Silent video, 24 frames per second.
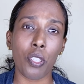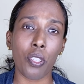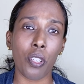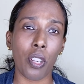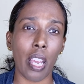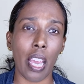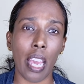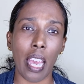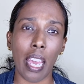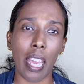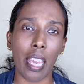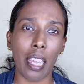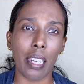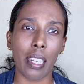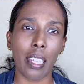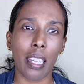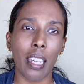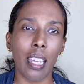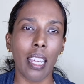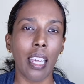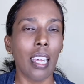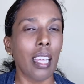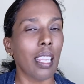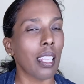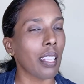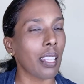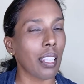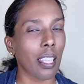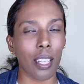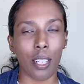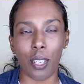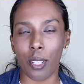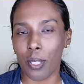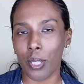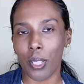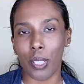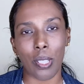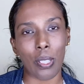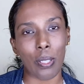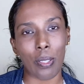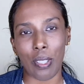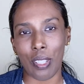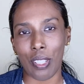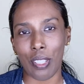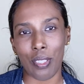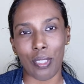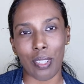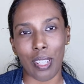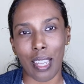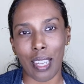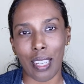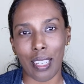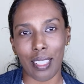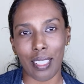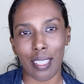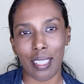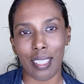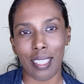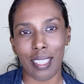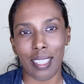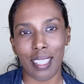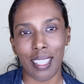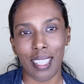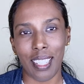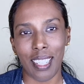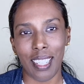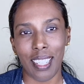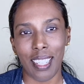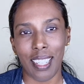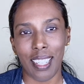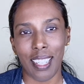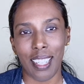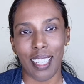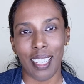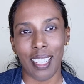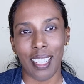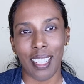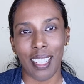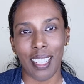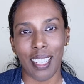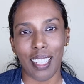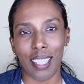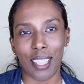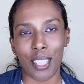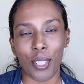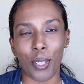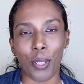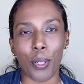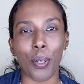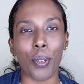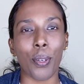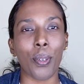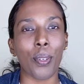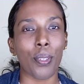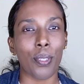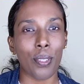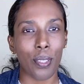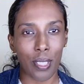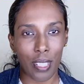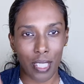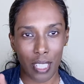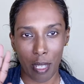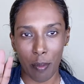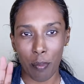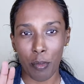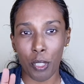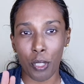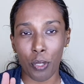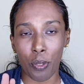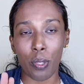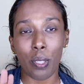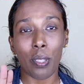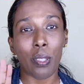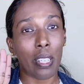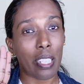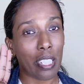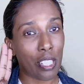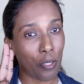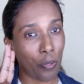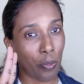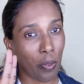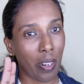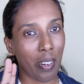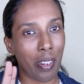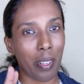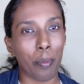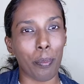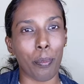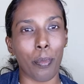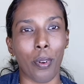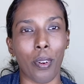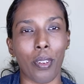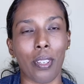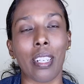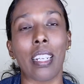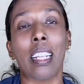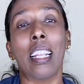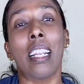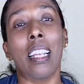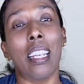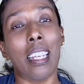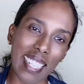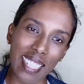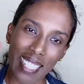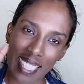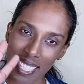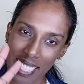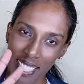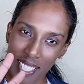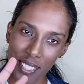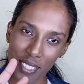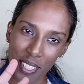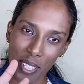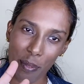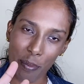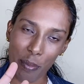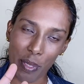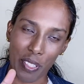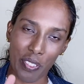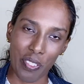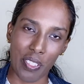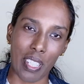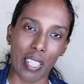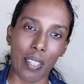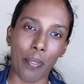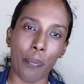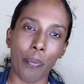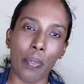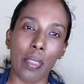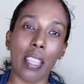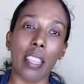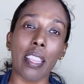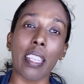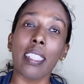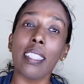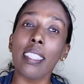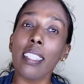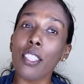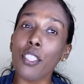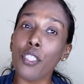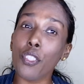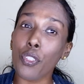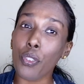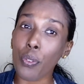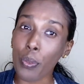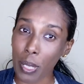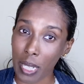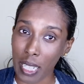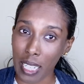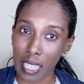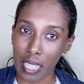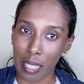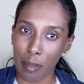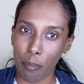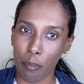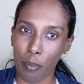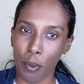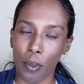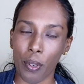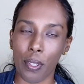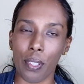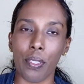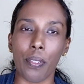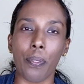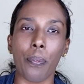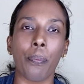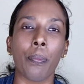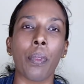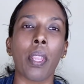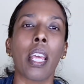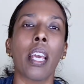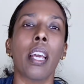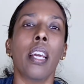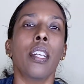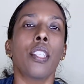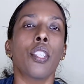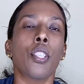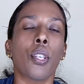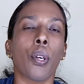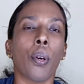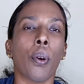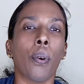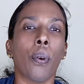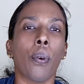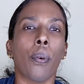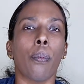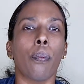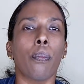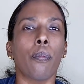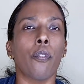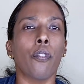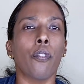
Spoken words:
to your hand, they're not going to look into that. So number 2 is very important. Let's get to number 3. This is really important. So